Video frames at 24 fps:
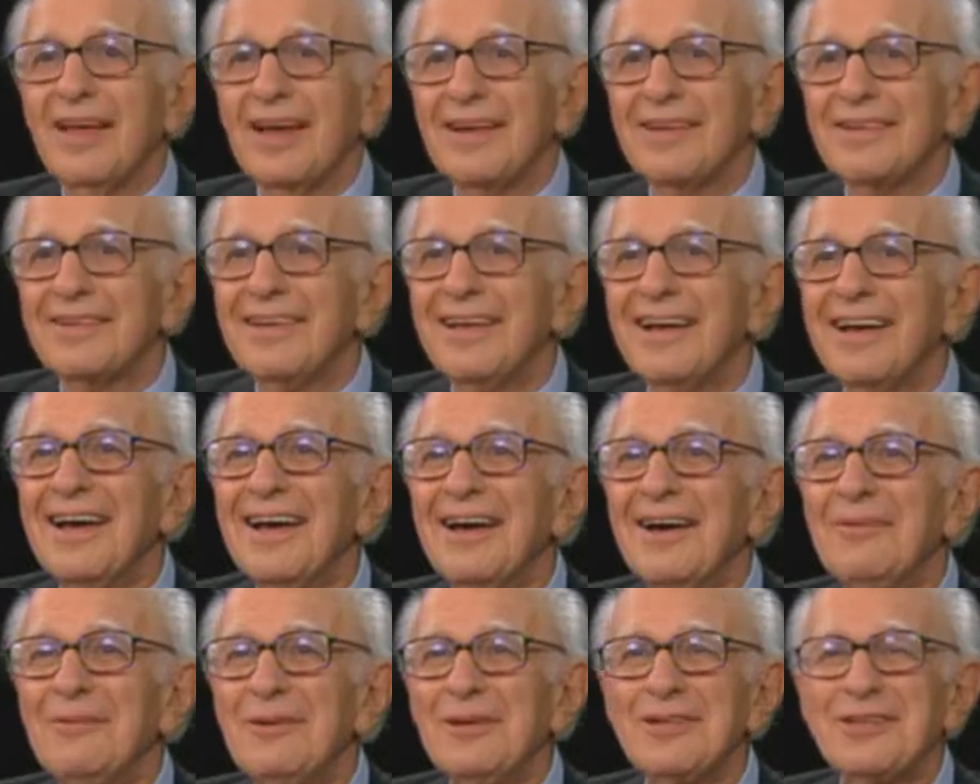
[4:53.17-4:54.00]
sakes.
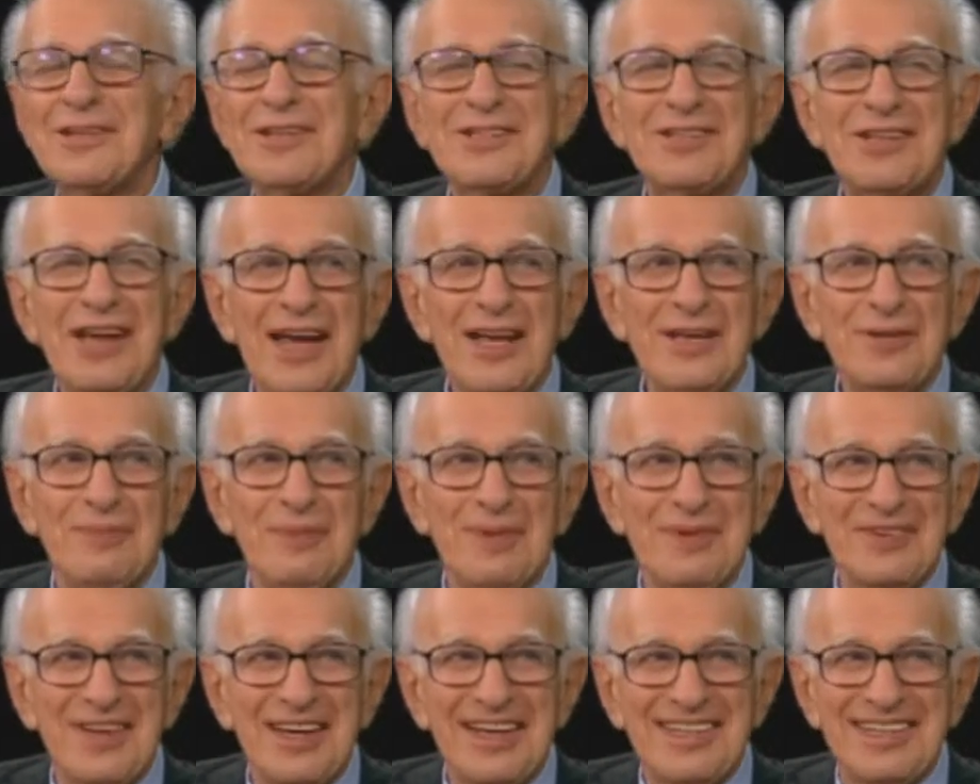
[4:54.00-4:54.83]
no, you should change
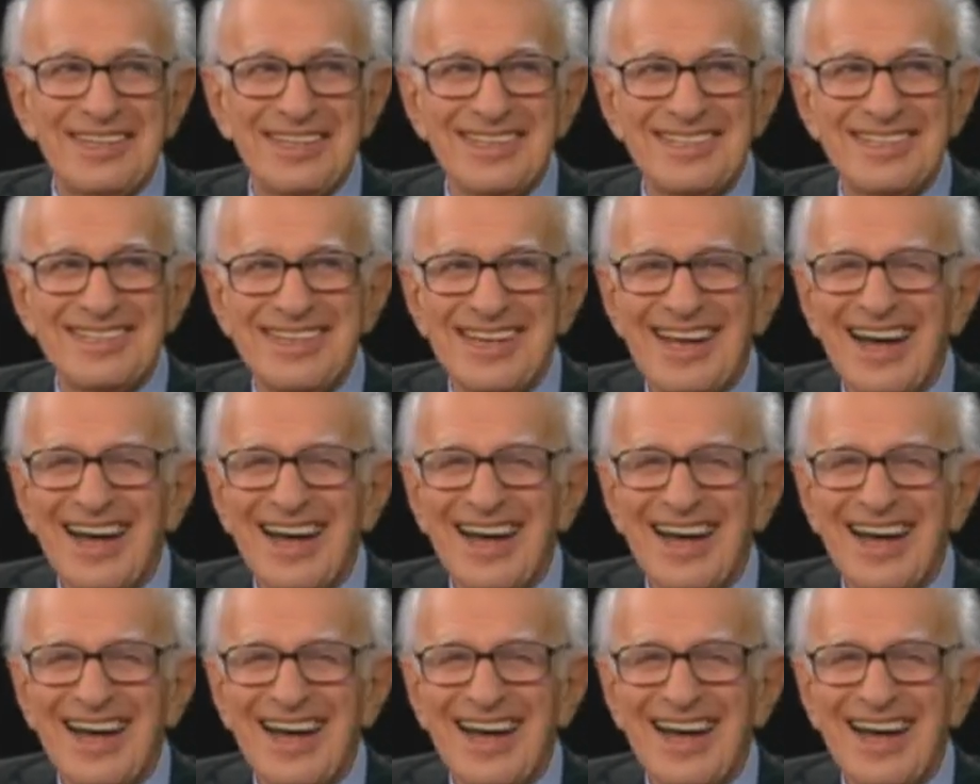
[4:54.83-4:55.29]
positions.